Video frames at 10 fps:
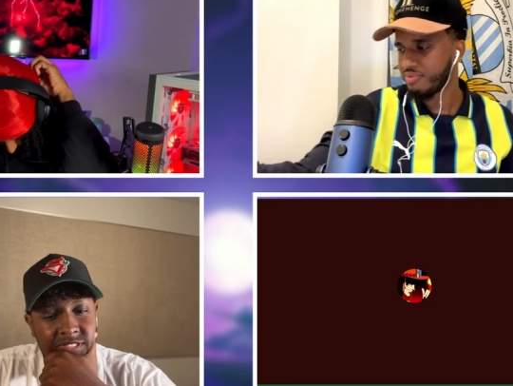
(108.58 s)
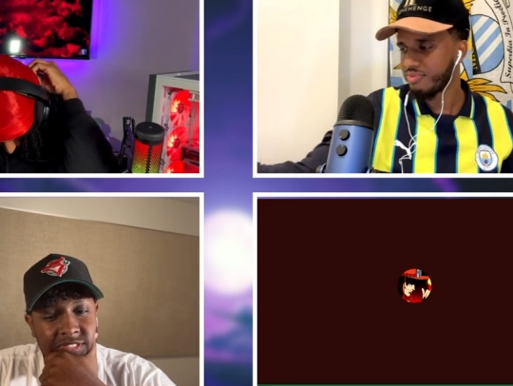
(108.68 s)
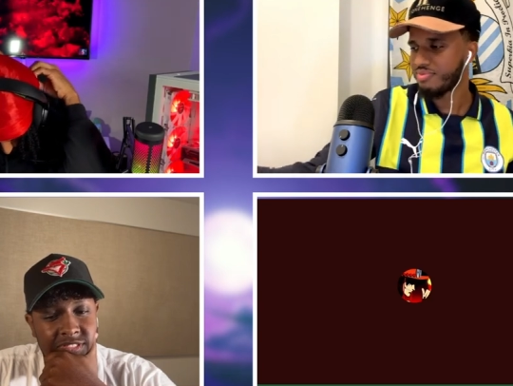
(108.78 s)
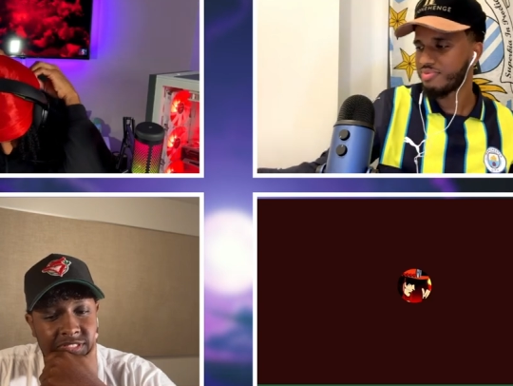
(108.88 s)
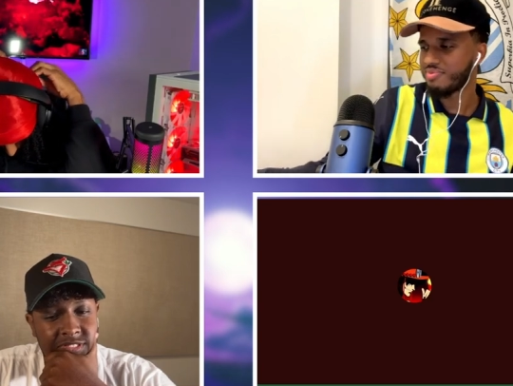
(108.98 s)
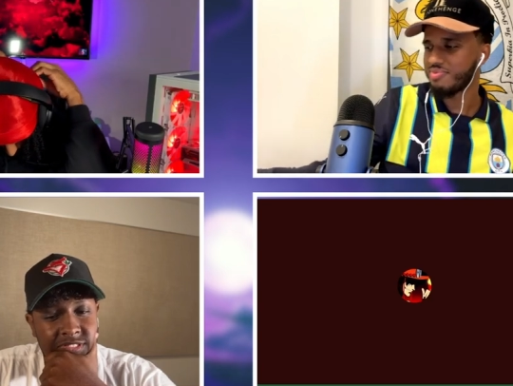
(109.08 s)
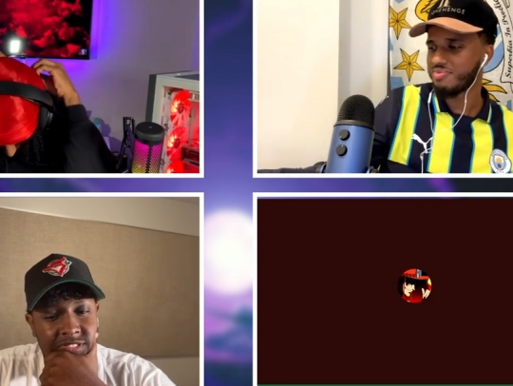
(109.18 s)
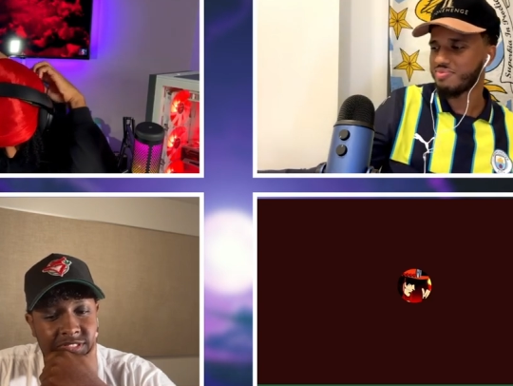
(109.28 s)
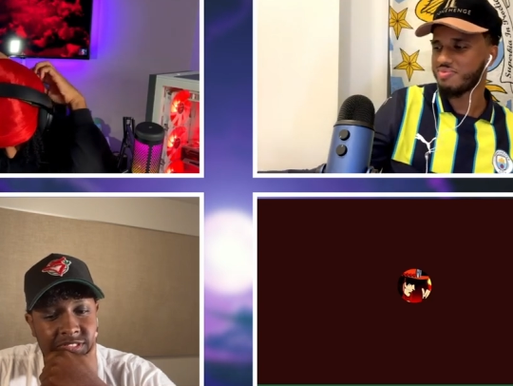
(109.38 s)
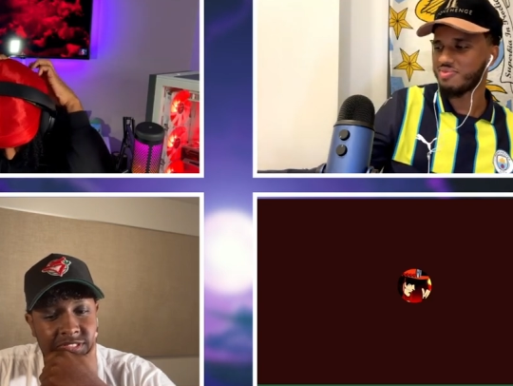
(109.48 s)
Speaker 1: So in
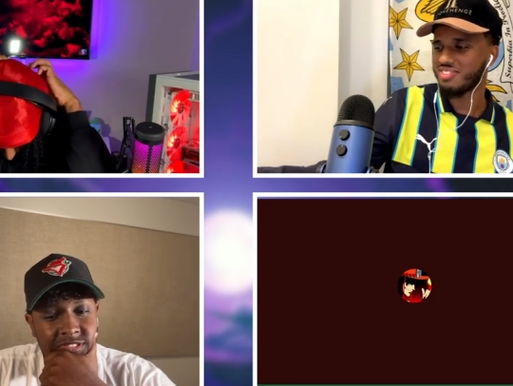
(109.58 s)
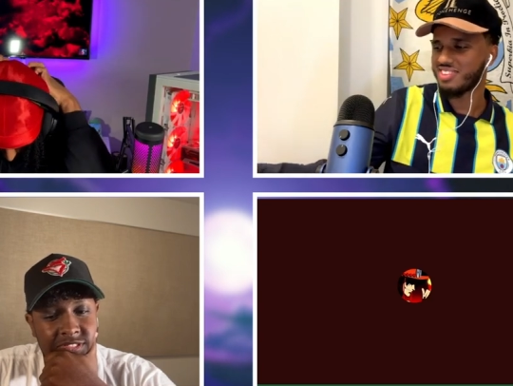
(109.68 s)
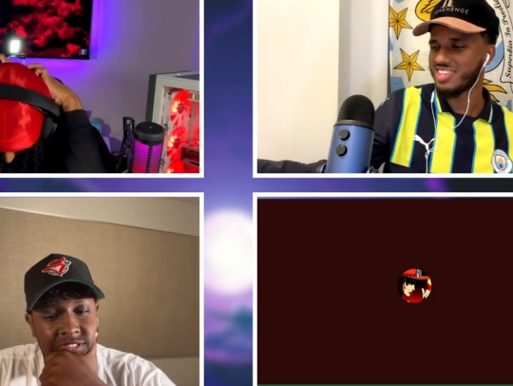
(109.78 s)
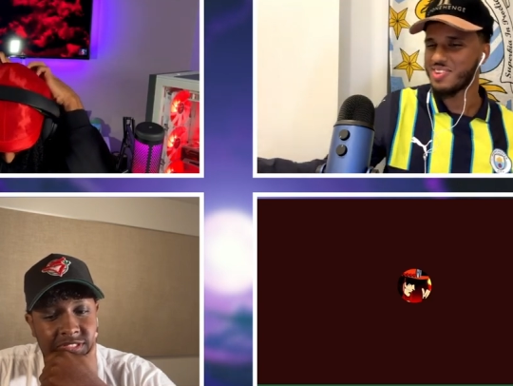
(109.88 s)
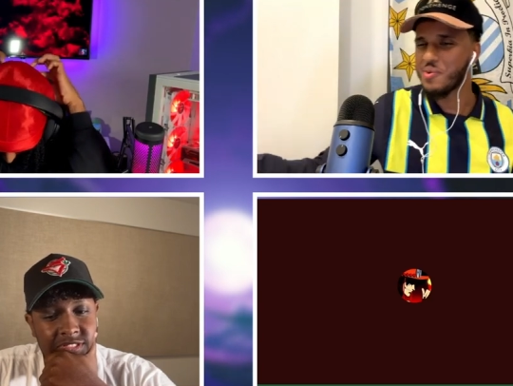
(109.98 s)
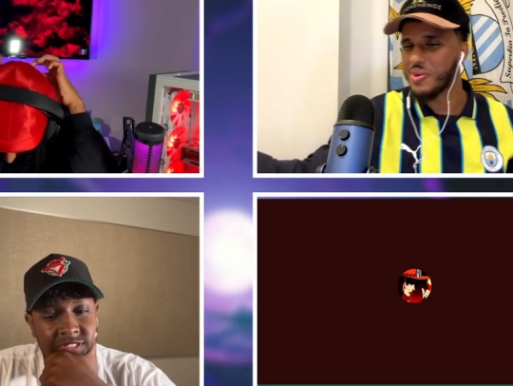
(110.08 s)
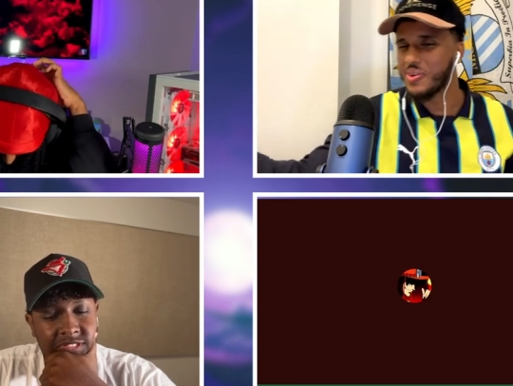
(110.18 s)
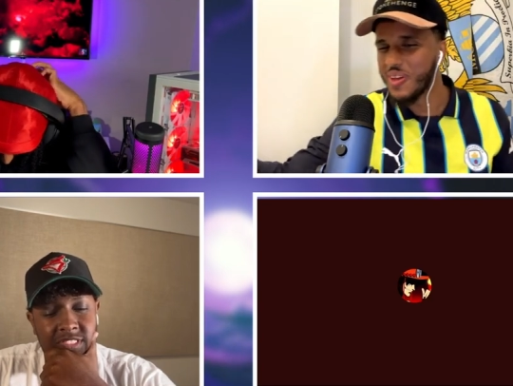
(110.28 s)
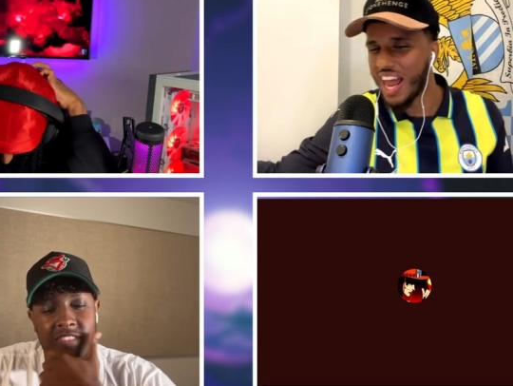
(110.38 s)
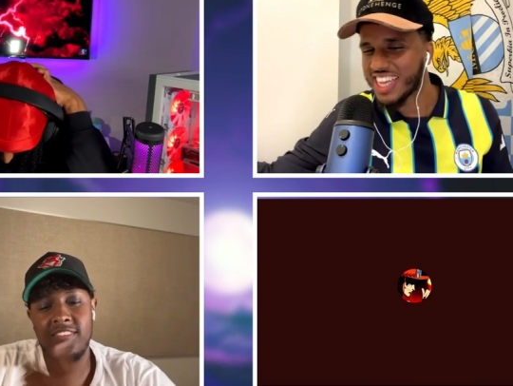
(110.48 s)
this context,
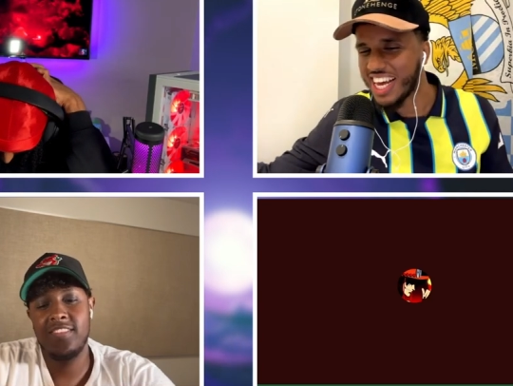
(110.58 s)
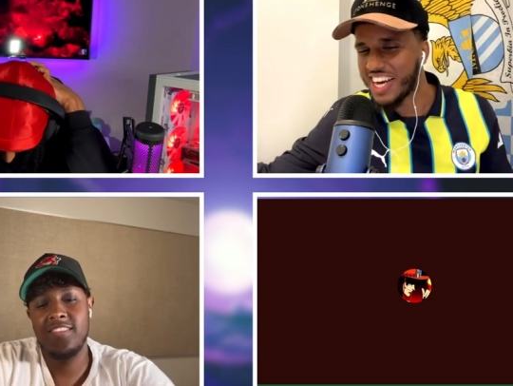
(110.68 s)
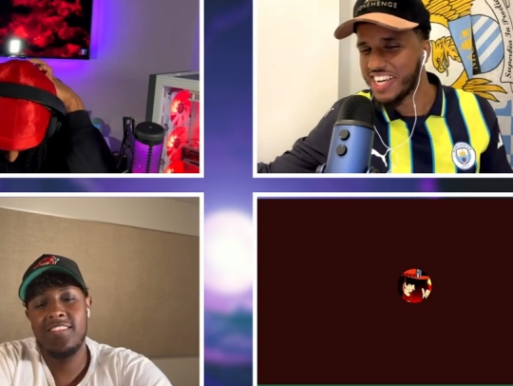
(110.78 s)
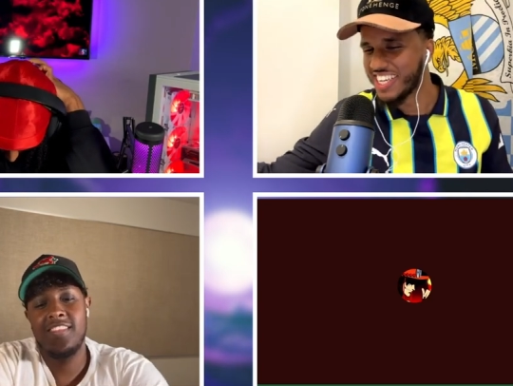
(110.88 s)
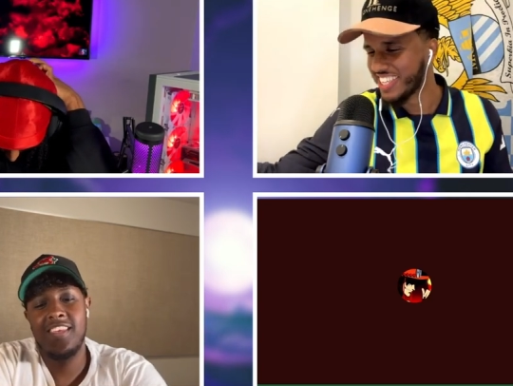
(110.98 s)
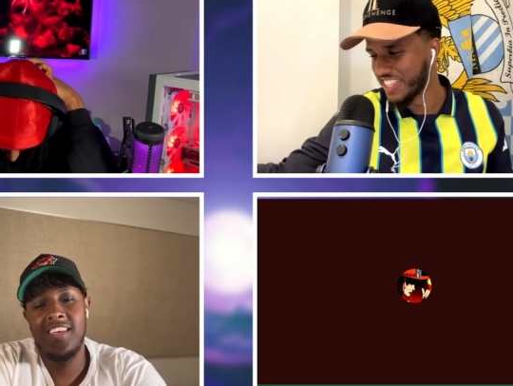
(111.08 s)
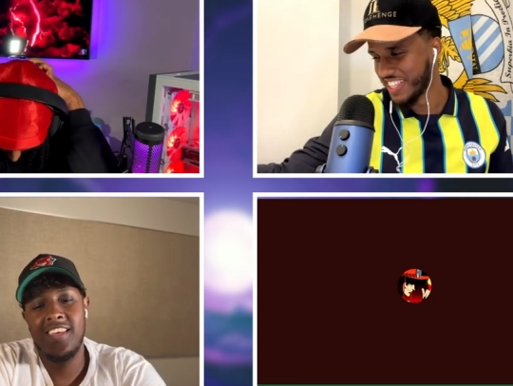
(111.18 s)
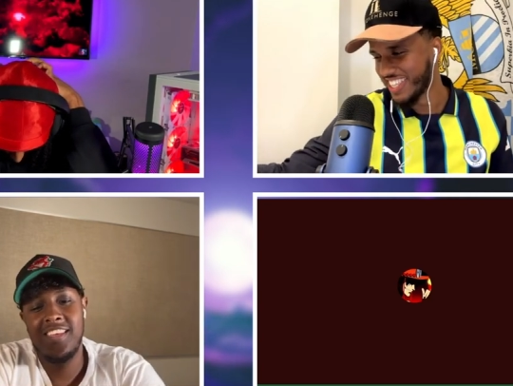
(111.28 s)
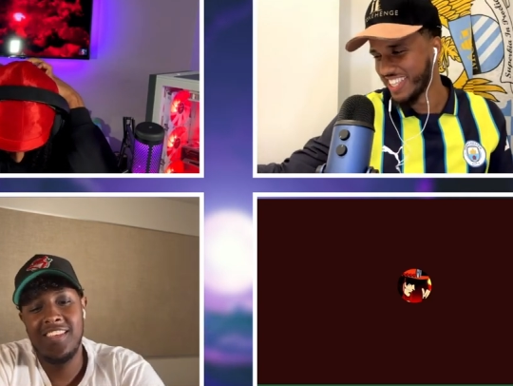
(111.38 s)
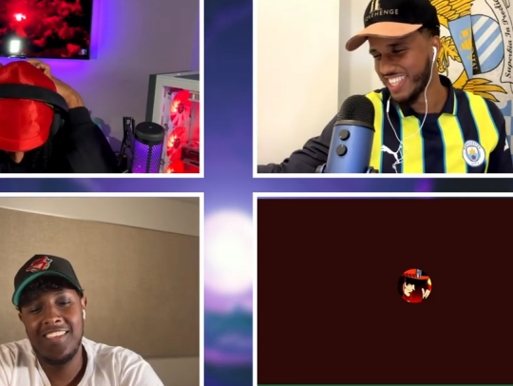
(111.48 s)
you like that, huh?
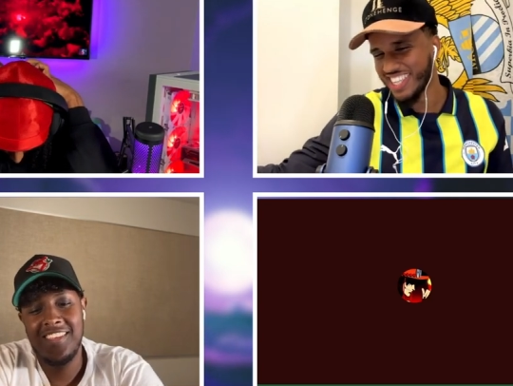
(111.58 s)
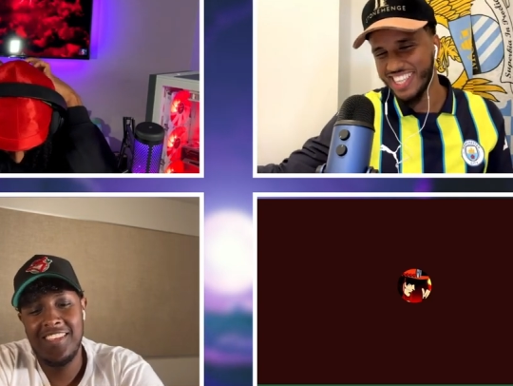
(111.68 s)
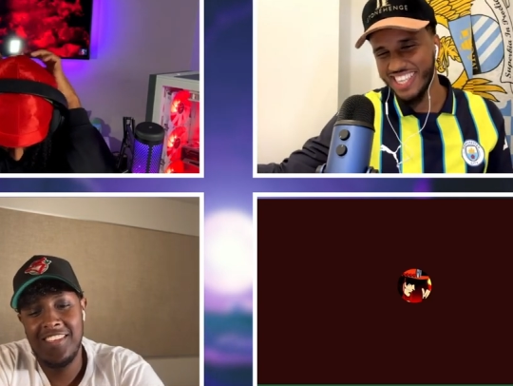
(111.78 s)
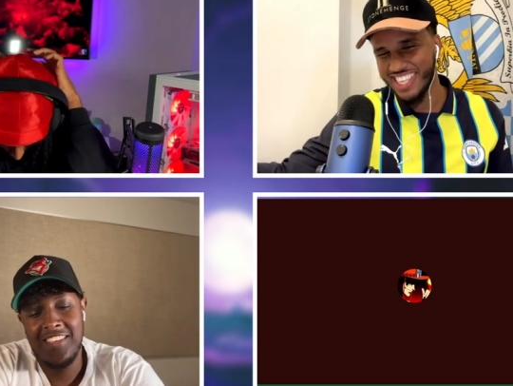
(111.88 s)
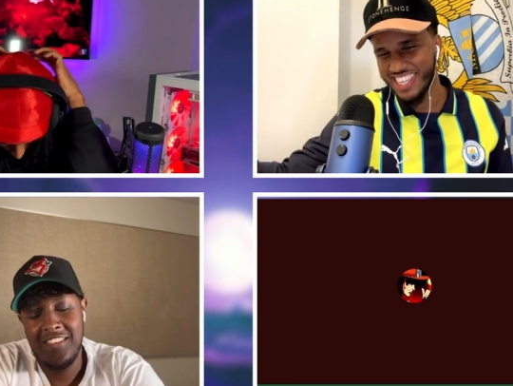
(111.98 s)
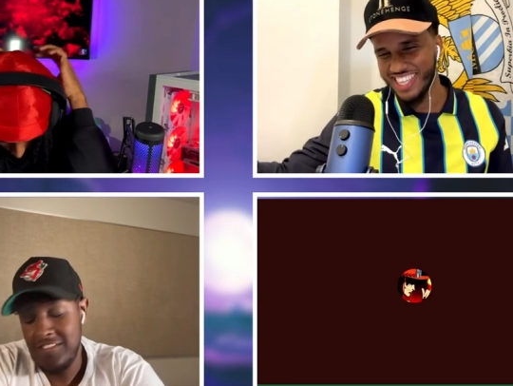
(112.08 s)
You may